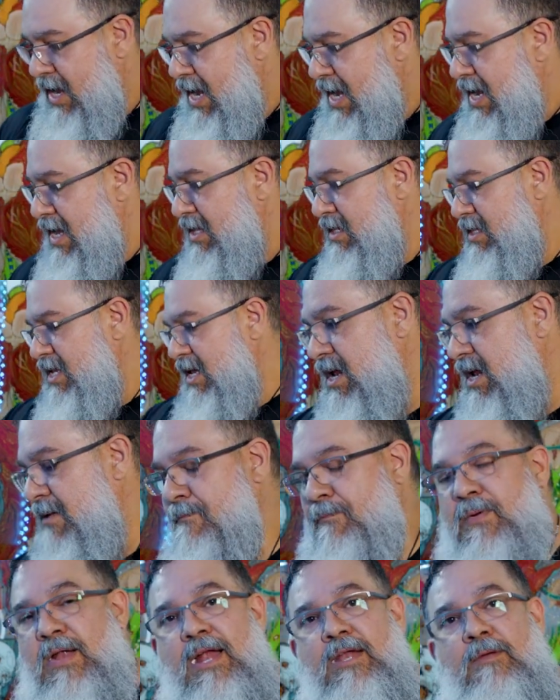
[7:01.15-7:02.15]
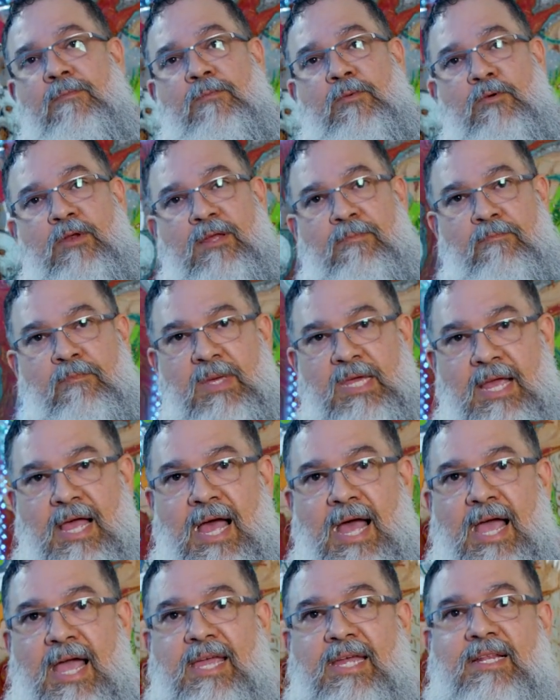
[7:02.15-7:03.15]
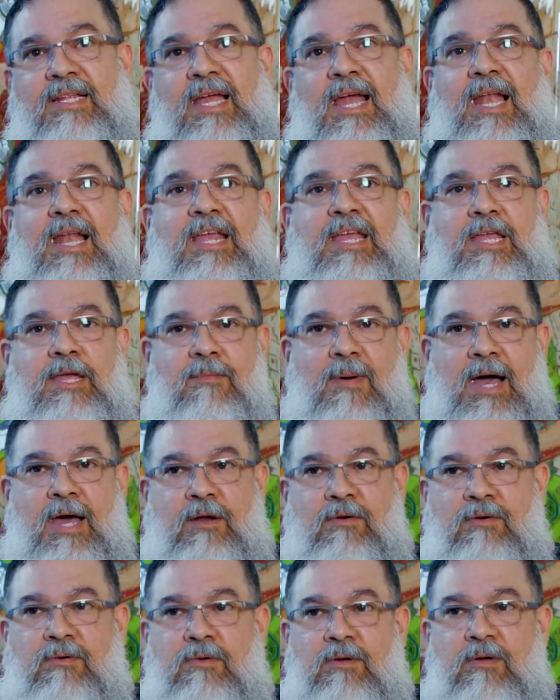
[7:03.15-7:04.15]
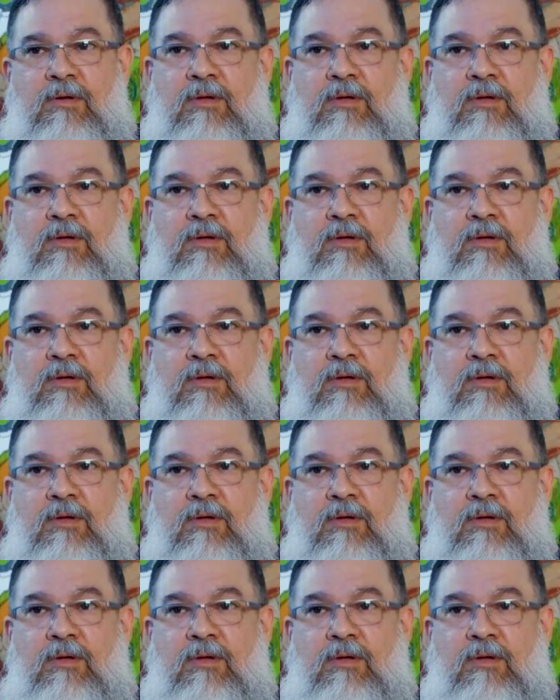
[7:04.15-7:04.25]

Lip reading: And I'm planning putting behind el jíbaro.